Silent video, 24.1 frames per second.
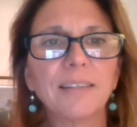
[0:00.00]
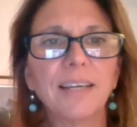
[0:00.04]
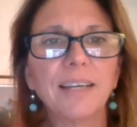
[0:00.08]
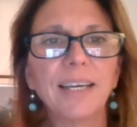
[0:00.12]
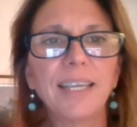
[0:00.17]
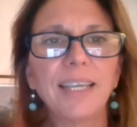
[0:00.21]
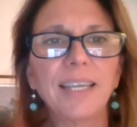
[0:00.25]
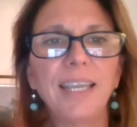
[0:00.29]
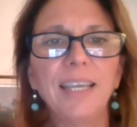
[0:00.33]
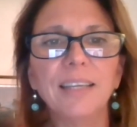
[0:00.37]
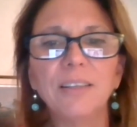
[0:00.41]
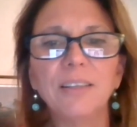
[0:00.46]
I
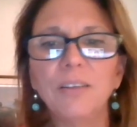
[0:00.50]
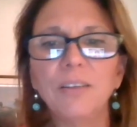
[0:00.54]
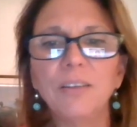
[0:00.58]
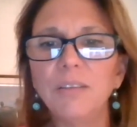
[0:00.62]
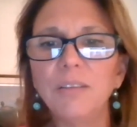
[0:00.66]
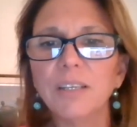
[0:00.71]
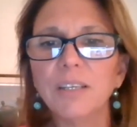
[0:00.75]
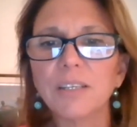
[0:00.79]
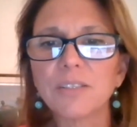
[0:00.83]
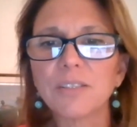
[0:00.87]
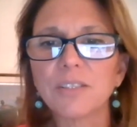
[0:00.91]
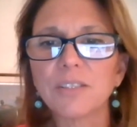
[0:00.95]
can't do
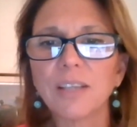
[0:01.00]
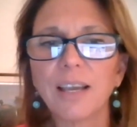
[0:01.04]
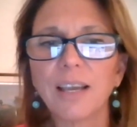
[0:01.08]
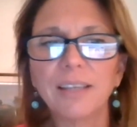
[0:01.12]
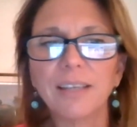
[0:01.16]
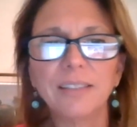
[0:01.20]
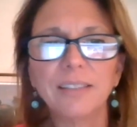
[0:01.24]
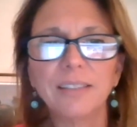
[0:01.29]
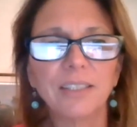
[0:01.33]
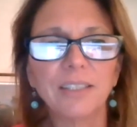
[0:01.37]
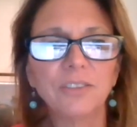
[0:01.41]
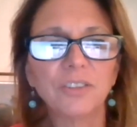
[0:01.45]
this.
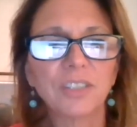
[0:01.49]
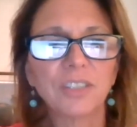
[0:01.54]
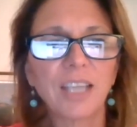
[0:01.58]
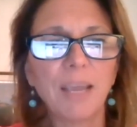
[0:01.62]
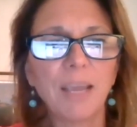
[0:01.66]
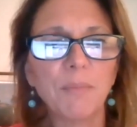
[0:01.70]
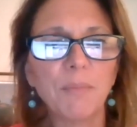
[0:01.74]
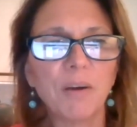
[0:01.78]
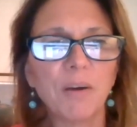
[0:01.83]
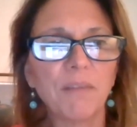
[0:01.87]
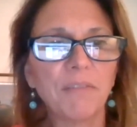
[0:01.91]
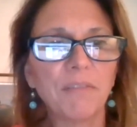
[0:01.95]
I, I just
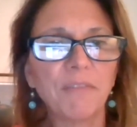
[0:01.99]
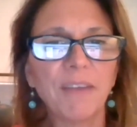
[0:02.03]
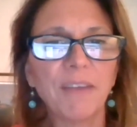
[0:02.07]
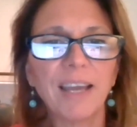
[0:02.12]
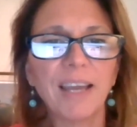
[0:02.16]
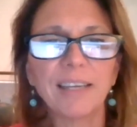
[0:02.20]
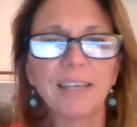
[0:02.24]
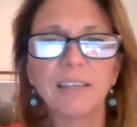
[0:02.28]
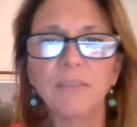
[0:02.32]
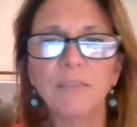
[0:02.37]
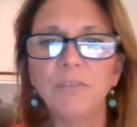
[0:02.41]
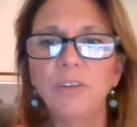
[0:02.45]
came off of
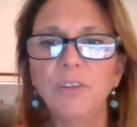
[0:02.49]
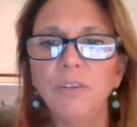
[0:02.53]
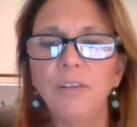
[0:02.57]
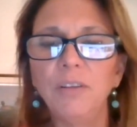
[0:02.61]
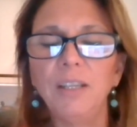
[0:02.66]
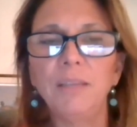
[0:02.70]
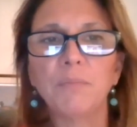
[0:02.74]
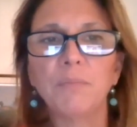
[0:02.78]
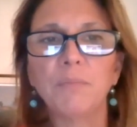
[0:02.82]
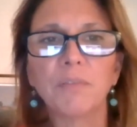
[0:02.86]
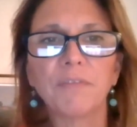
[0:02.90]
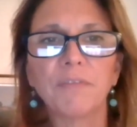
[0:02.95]
active
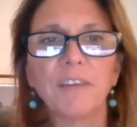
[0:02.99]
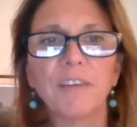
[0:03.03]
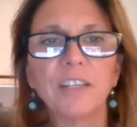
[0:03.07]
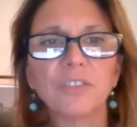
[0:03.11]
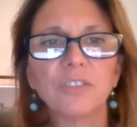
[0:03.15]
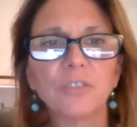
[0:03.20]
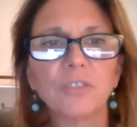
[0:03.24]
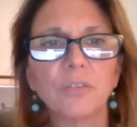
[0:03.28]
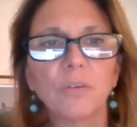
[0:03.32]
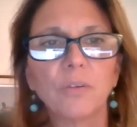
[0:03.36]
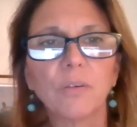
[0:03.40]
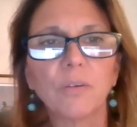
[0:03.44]
duty
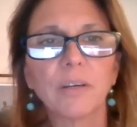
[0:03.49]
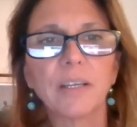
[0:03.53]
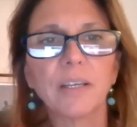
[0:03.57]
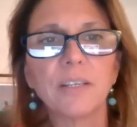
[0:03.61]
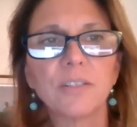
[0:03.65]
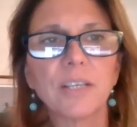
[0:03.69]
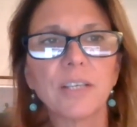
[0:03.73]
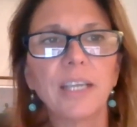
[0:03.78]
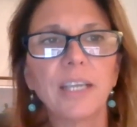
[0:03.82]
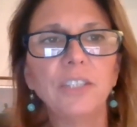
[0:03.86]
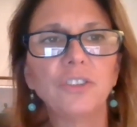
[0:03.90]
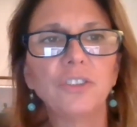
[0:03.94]
professional
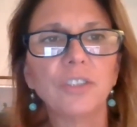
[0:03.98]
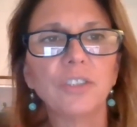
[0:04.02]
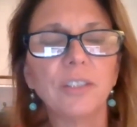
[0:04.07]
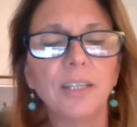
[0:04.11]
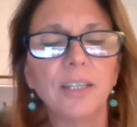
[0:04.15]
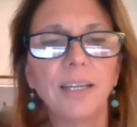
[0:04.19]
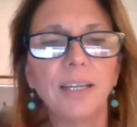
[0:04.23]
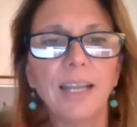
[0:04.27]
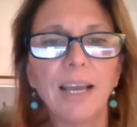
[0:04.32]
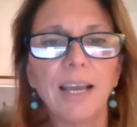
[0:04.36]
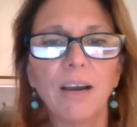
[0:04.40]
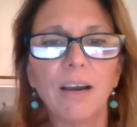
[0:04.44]
organization
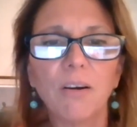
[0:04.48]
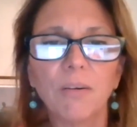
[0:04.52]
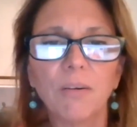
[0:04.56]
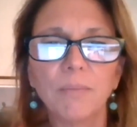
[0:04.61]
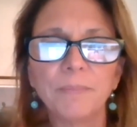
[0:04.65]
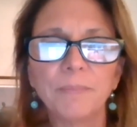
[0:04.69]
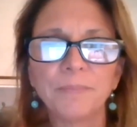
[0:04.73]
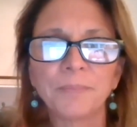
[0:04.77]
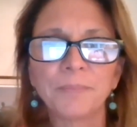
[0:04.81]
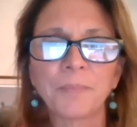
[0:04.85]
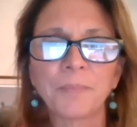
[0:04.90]
and now